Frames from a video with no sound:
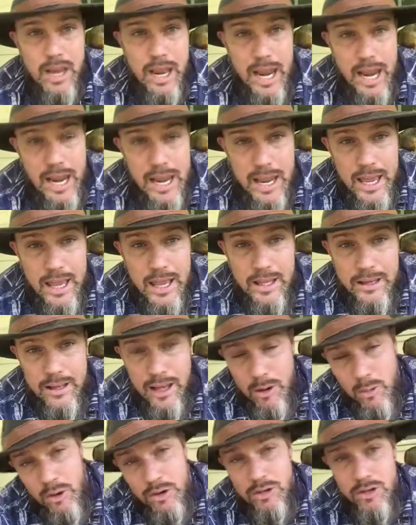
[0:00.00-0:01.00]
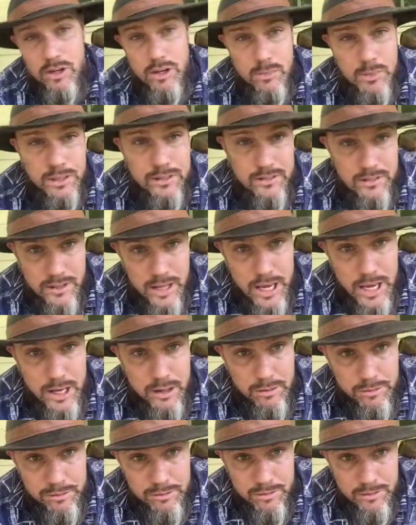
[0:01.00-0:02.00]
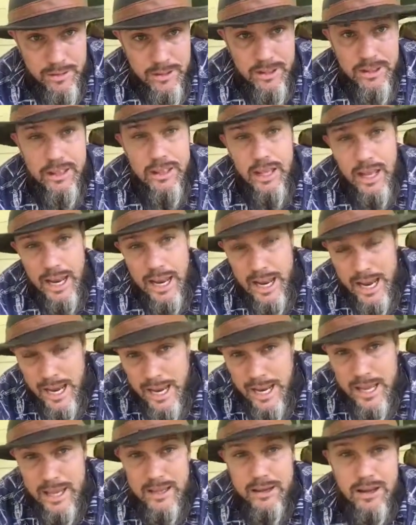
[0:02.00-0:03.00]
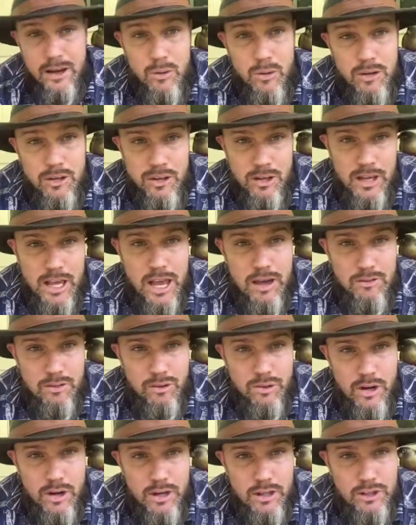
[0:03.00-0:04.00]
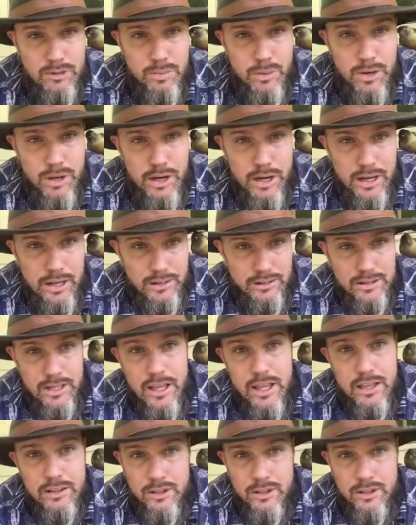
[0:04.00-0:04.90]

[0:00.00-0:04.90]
and I want you to be safe and I want you to have a great experience.